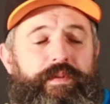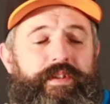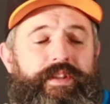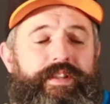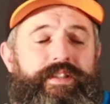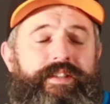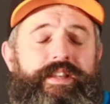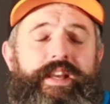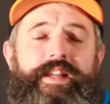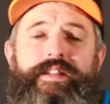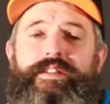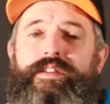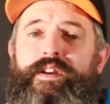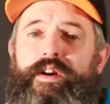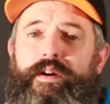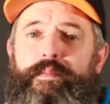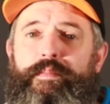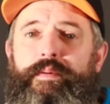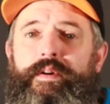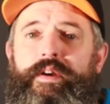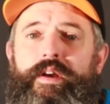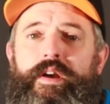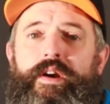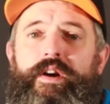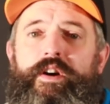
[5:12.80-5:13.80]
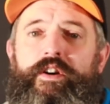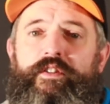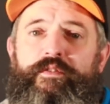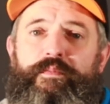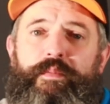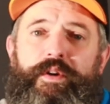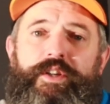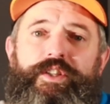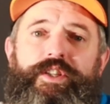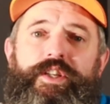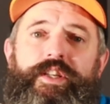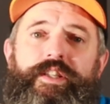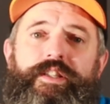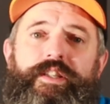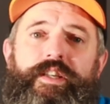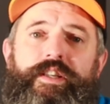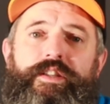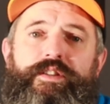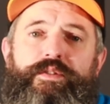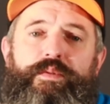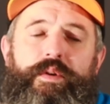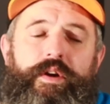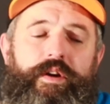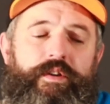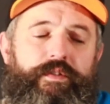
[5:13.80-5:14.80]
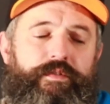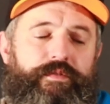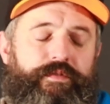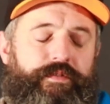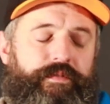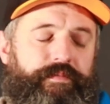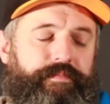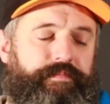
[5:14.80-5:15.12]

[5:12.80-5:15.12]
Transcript: with the setup of my GT12.